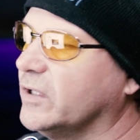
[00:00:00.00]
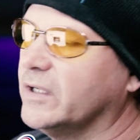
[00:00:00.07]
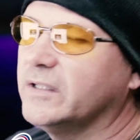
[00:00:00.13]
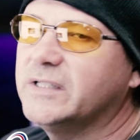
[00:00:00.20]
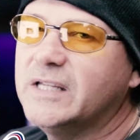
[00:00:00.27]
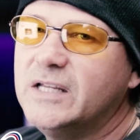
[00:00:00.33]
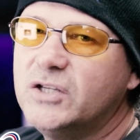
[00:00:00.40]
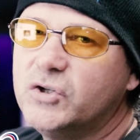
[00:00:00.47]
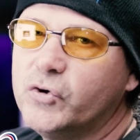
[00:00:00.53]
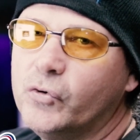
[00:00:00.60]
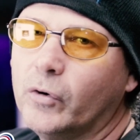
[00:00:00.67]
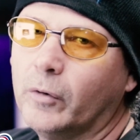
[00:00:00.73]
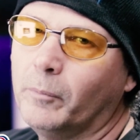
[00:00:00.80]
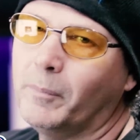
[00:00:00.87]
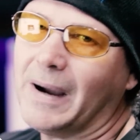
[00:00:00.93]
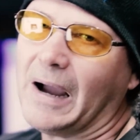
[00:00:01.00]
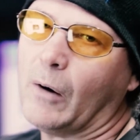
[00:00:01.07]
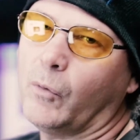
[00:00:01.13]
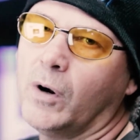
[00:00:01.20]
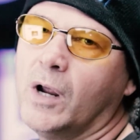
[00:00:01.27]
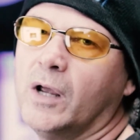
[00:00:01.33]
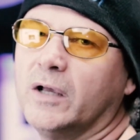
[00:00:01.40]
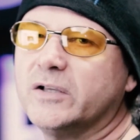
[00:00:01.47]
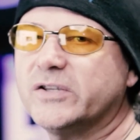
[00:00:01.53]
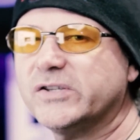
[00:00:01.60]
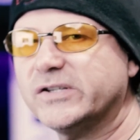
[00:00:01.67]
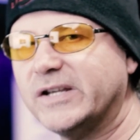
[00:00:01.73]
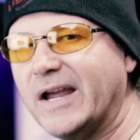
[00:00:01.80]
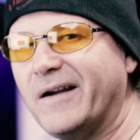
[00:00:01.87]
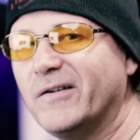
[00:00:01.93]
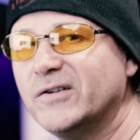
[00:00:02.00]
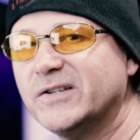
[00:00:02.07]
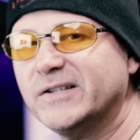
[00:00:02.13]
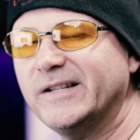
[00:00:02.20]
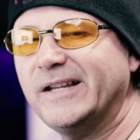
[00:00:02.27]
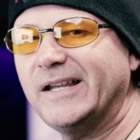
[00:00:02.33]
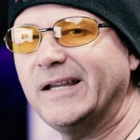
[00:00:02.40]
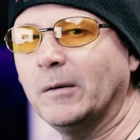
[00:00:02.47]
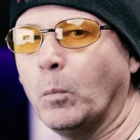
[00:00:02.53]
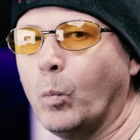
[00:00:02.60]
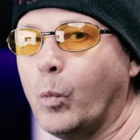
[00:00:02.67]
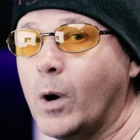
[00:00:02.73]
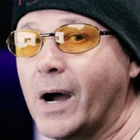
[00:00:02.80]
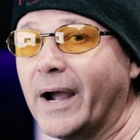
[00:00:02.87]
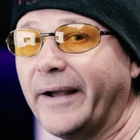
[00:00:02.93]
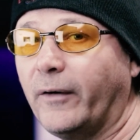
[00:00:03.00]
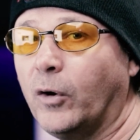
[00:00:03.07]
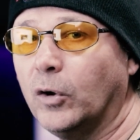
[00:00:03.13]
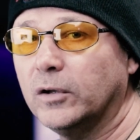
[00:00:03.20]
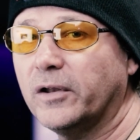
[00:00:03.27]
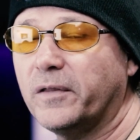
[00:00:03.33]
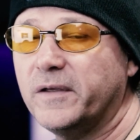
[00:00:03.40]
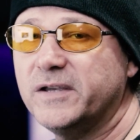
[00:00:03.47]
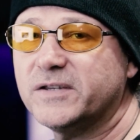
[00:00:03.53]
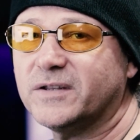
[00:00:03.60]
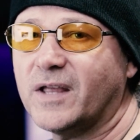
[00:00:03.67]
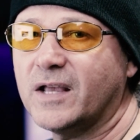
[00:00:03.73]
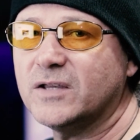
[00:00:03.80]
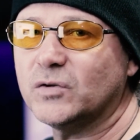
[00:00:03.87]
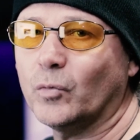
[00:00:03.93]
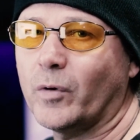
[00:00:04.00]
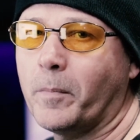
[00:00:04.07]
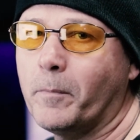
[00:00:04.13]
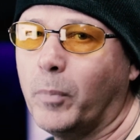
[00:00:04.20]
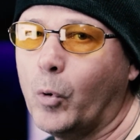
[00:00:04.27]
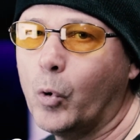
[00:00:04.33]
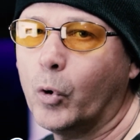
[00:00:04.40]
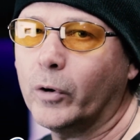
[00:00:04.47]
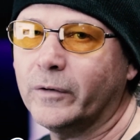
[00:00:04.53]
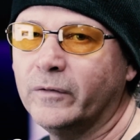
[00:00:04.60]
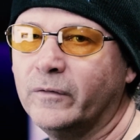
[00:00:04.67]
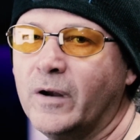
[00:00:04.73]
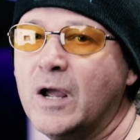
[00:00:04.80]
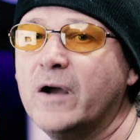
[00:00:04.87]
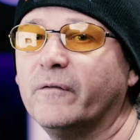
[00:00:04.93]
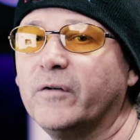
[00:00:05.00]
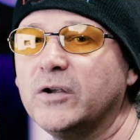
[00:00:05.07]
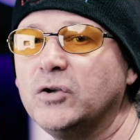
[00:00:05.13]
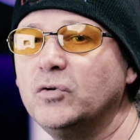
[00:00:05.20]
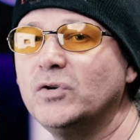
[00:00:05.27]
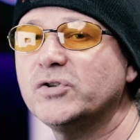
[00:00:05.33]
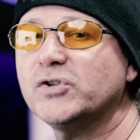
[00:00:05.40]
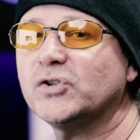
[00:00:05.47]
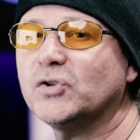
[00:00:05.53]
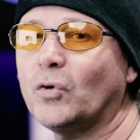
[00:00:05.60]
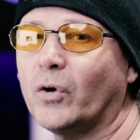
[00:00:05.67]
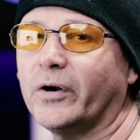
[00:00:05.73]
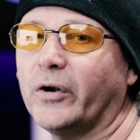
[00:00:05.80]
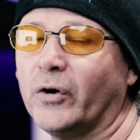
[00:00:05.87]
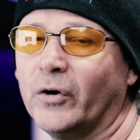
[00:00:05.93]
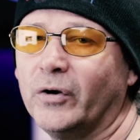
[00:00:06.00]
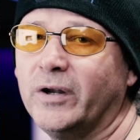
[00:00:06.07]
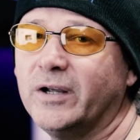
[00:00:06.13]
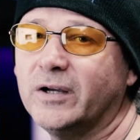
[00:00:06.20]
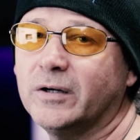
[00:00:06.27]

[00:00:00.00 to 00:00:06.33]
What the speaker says: going to teach you about scarcity and why all of these things are important for you to start earning